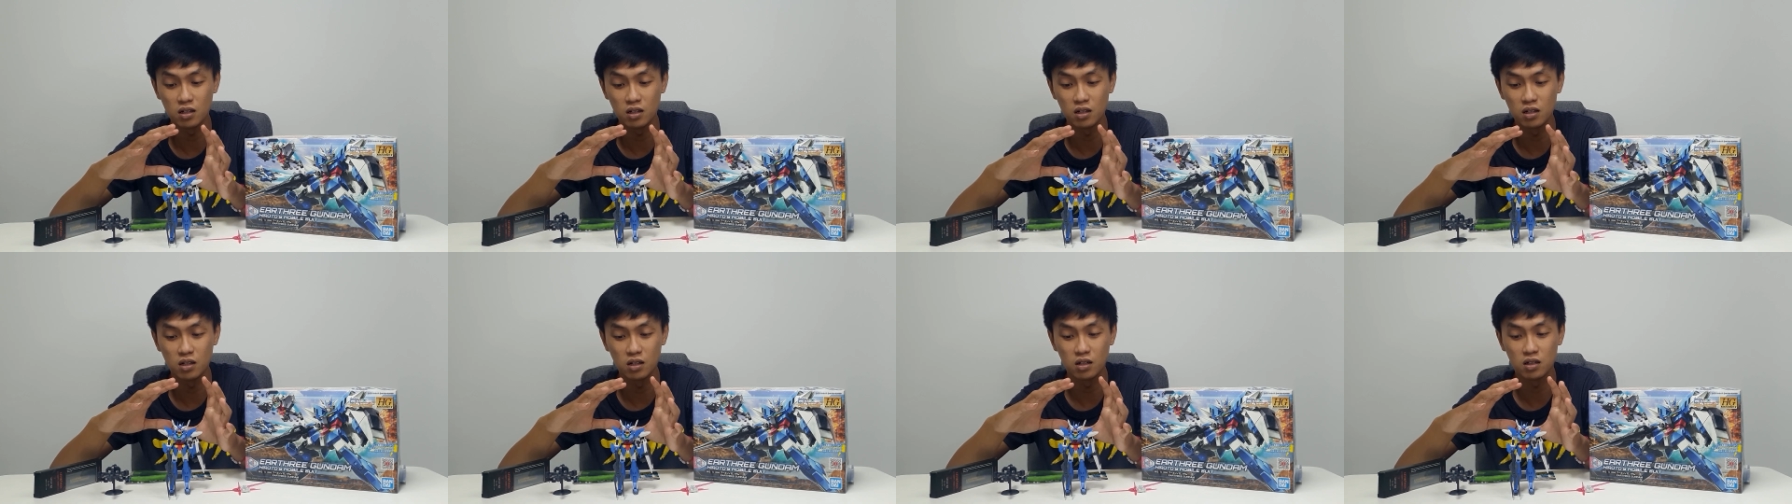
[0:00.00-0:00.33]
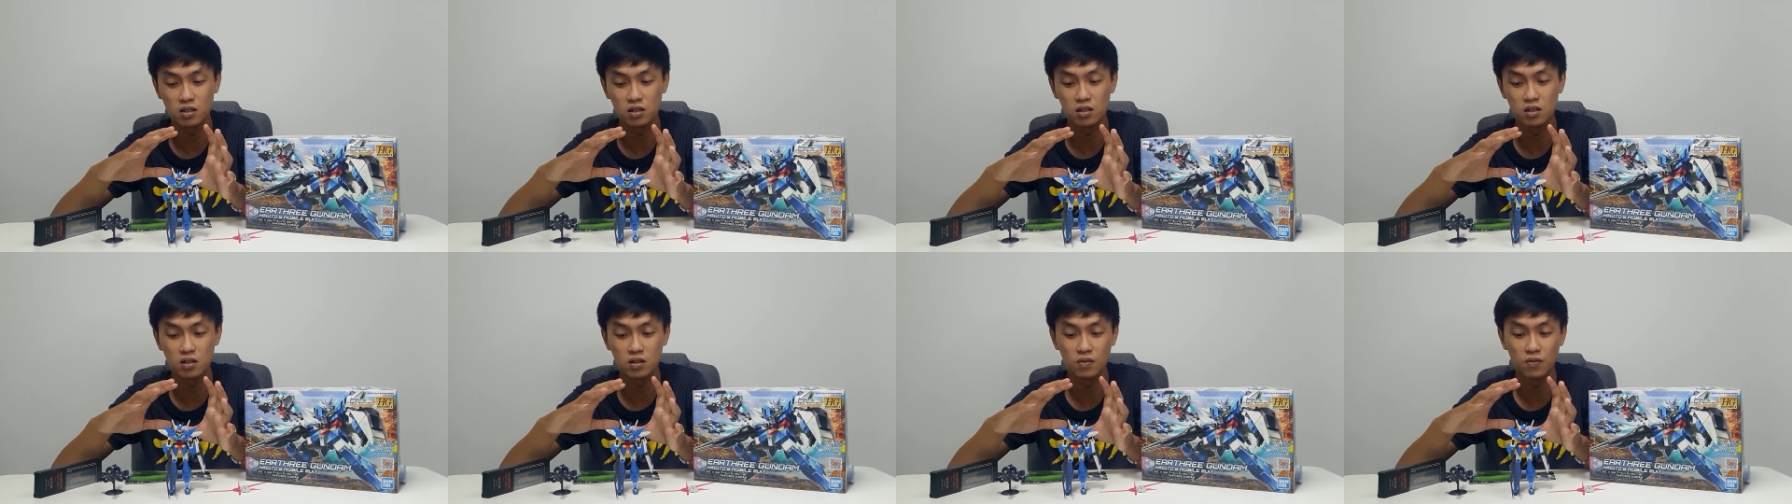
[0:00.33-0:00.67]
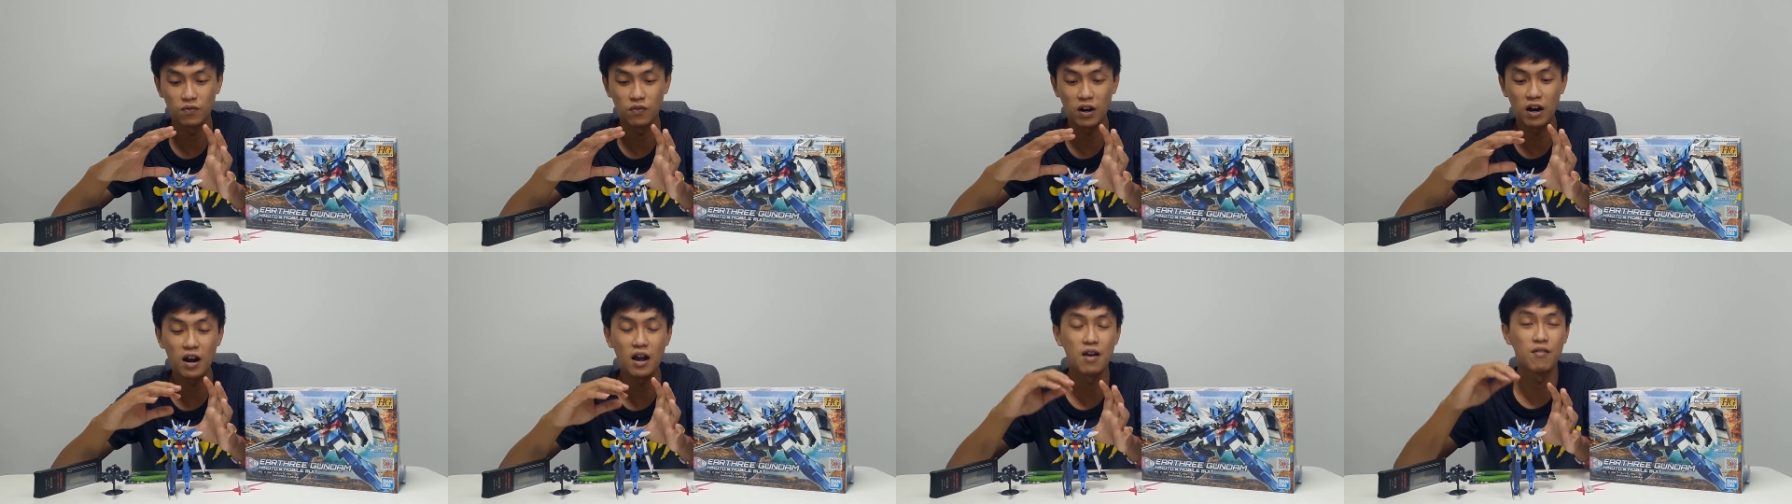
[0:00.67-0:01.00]
it is
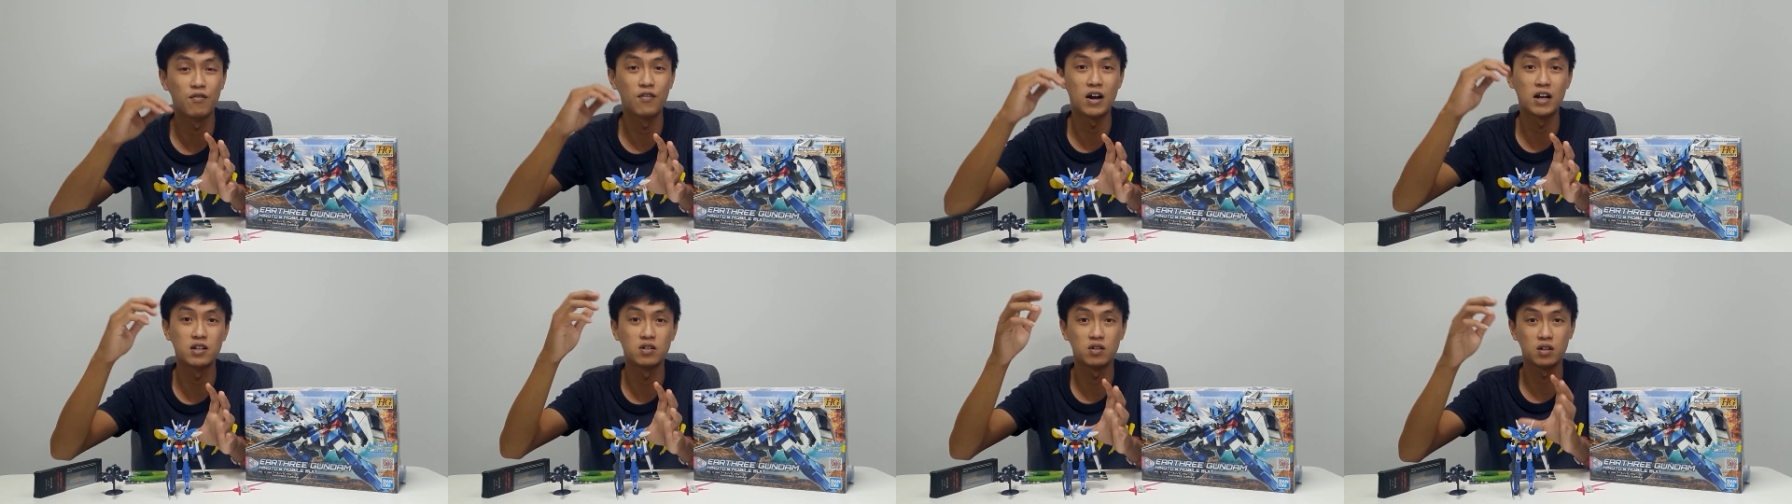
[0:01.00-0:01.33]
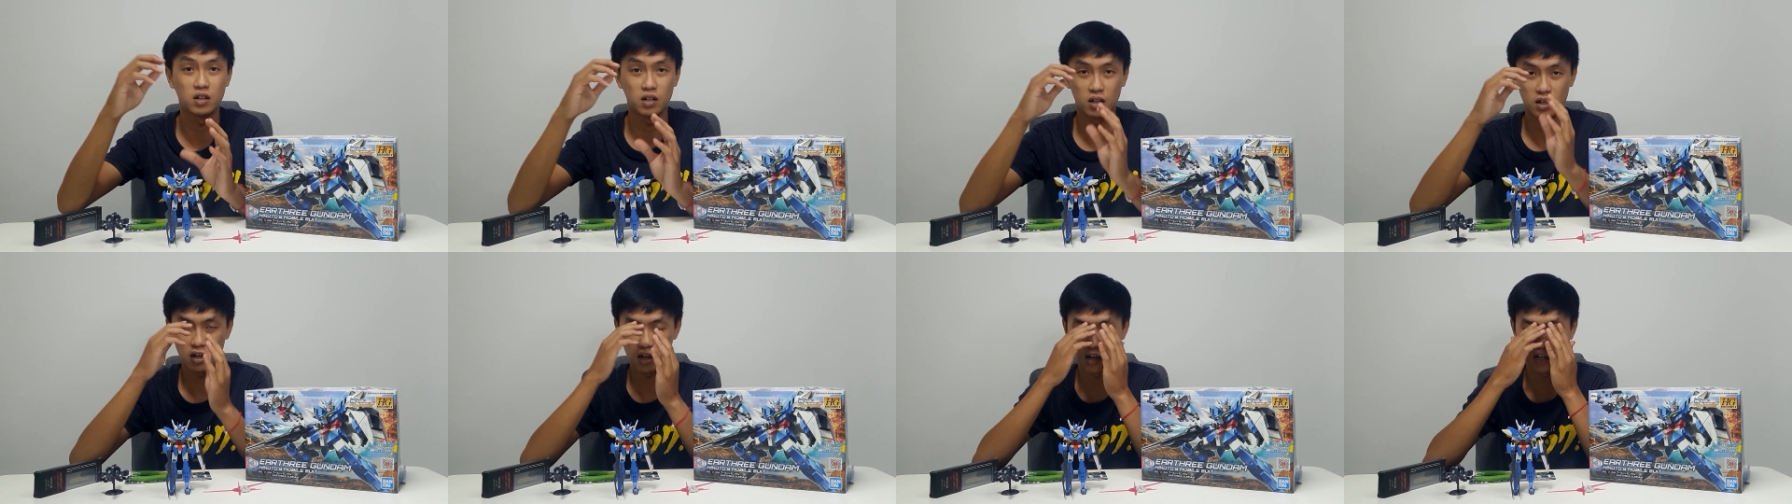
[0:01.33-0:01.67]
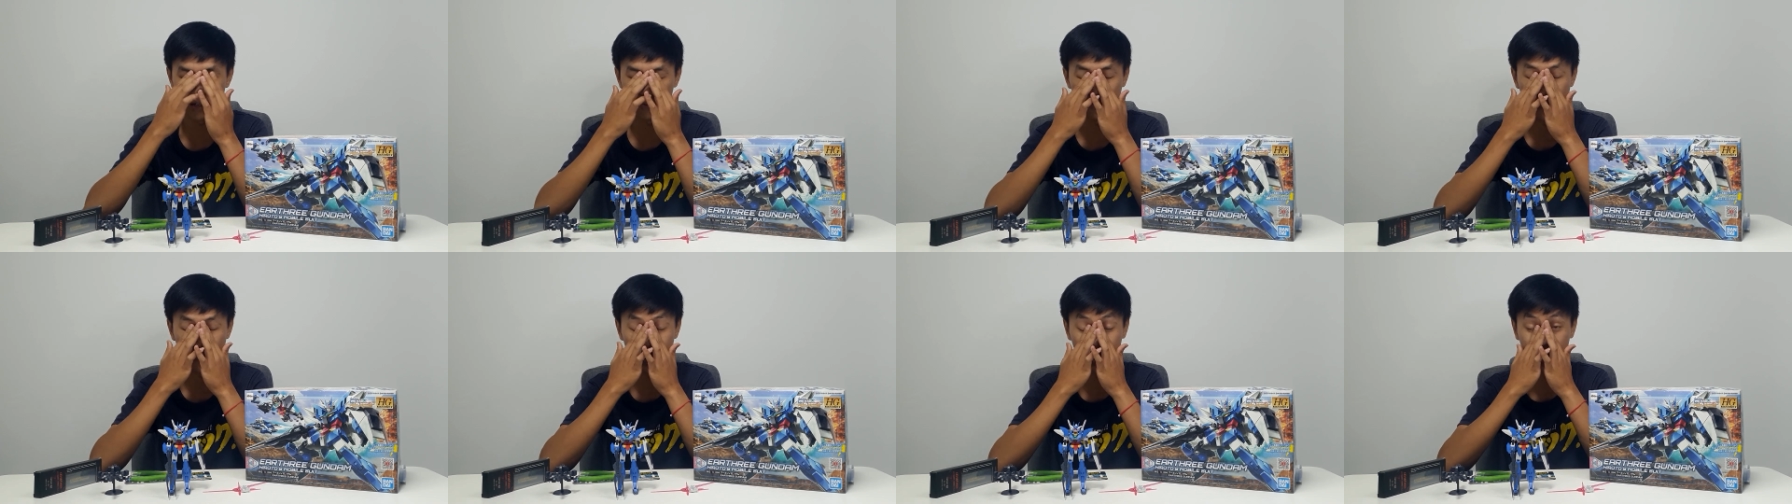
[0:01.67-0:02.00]
very advanced,
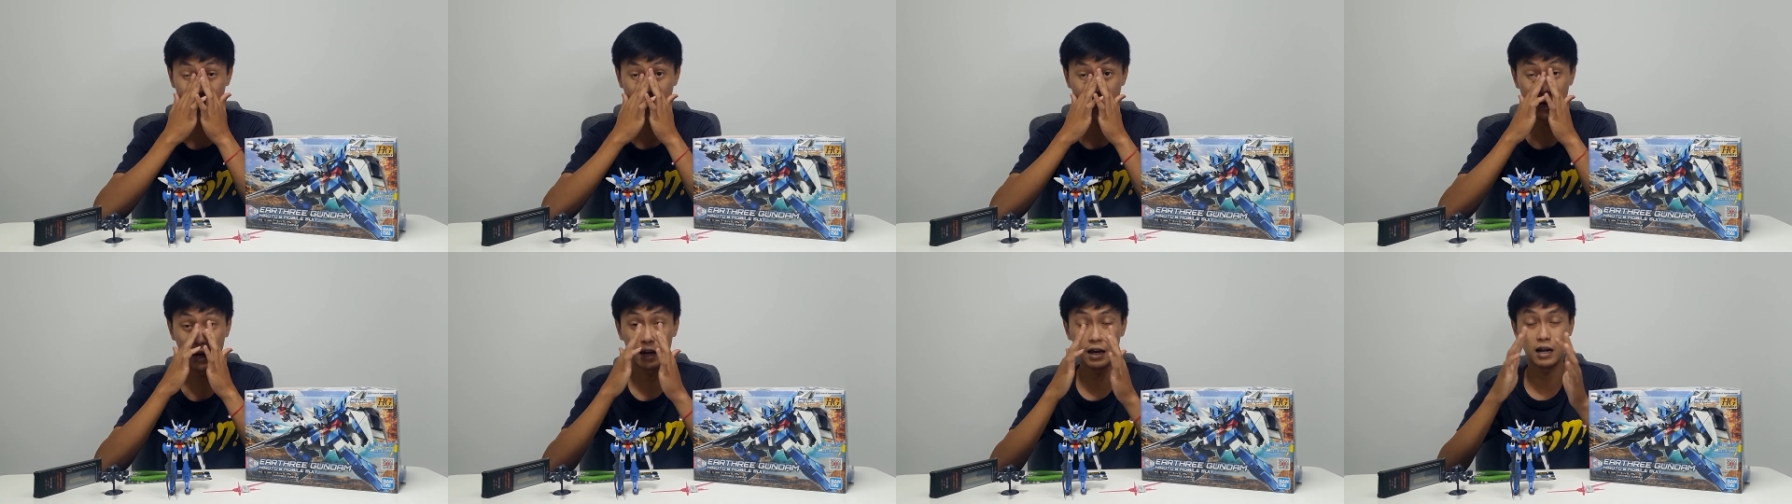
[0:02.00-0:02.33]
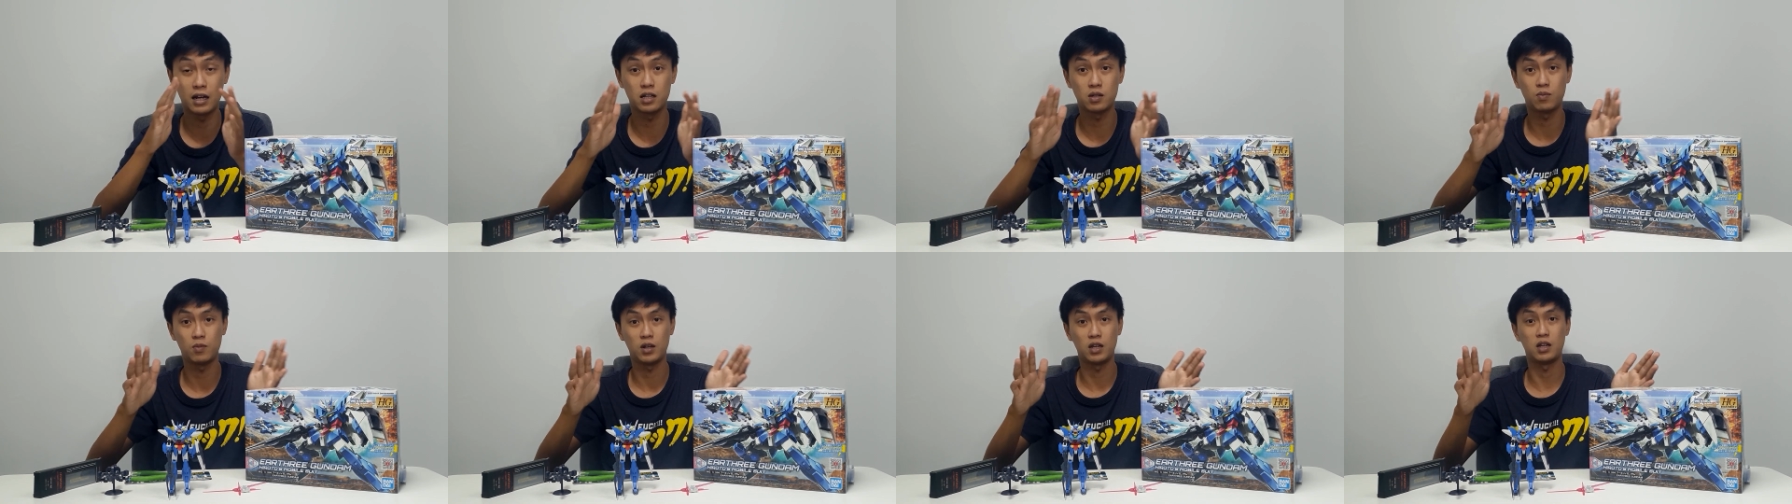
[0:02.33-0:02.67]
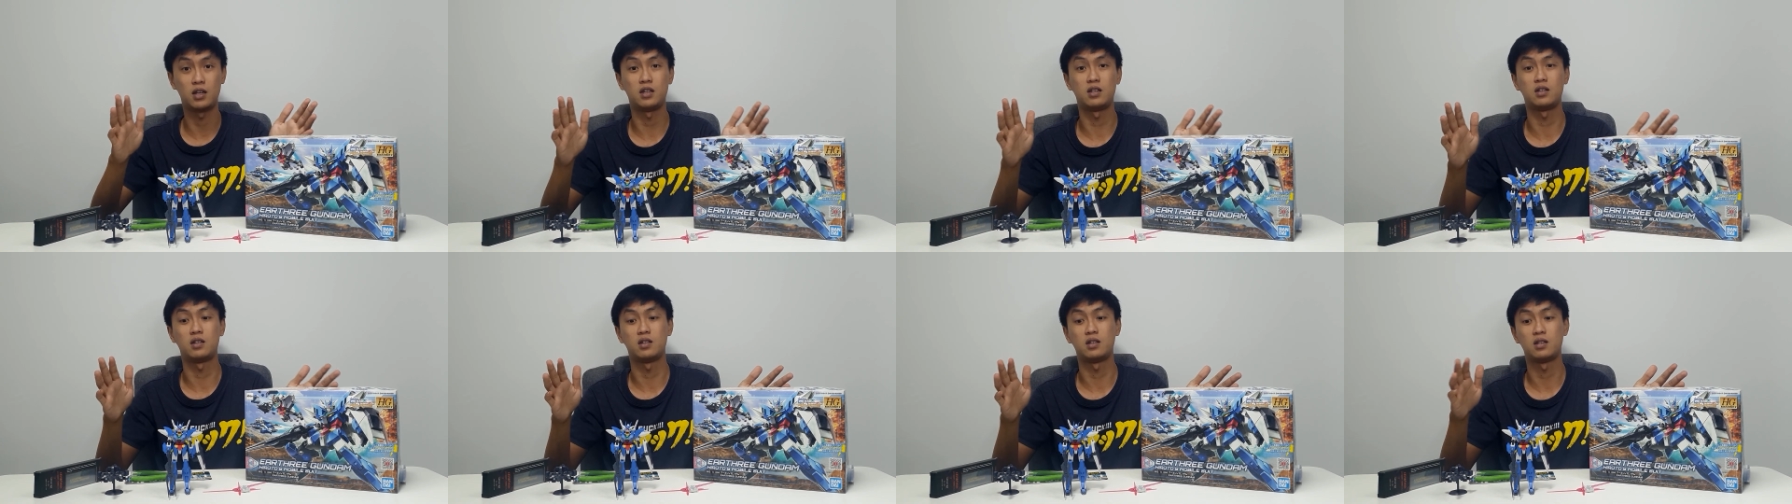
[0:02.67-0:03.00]
as Bandai has
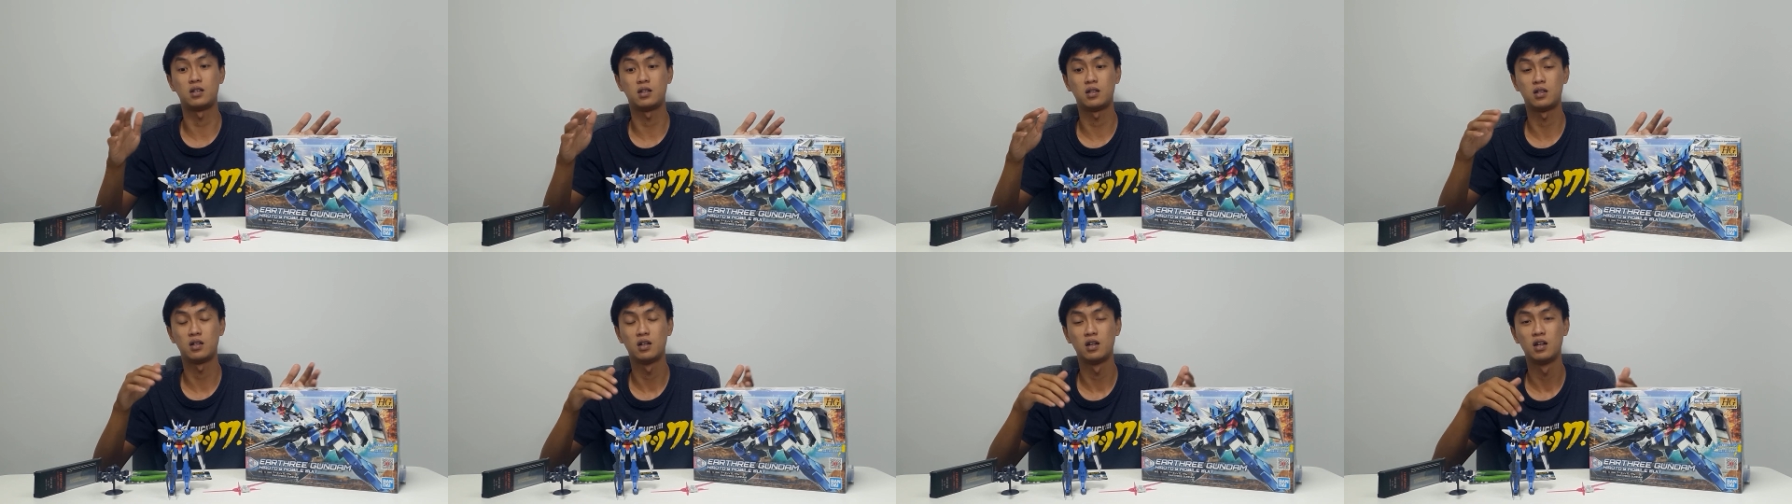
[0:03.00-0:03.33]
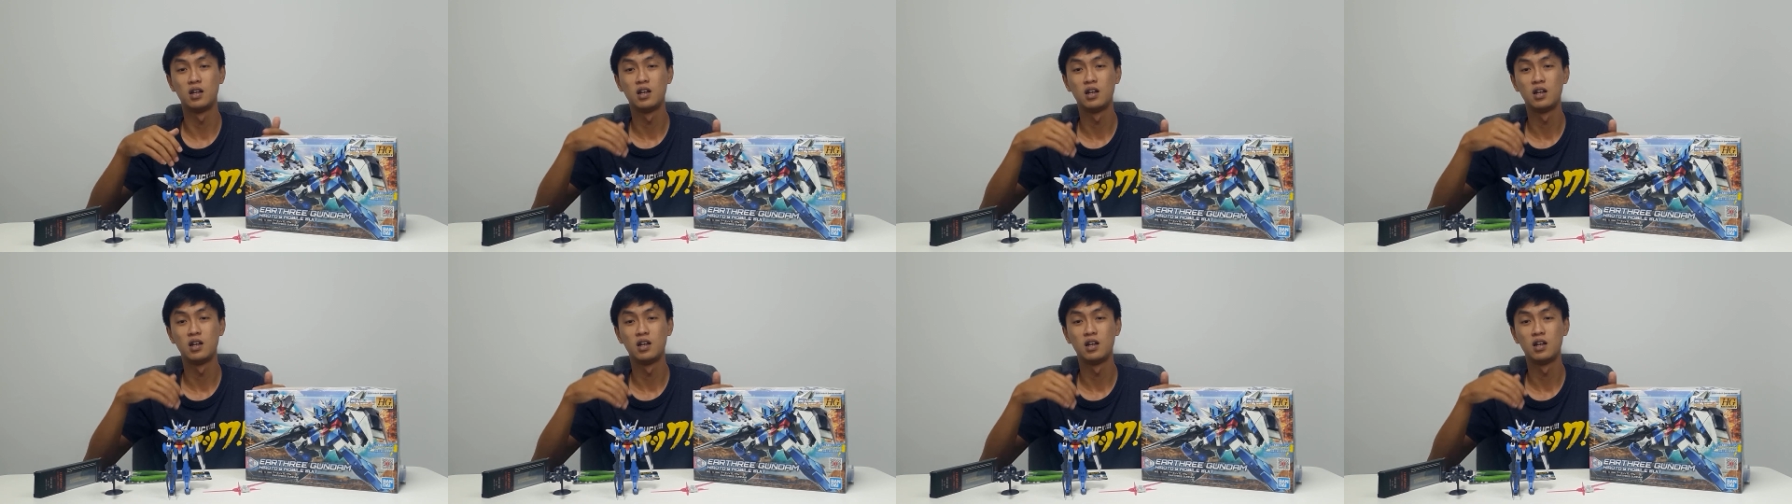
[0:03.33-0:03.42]
been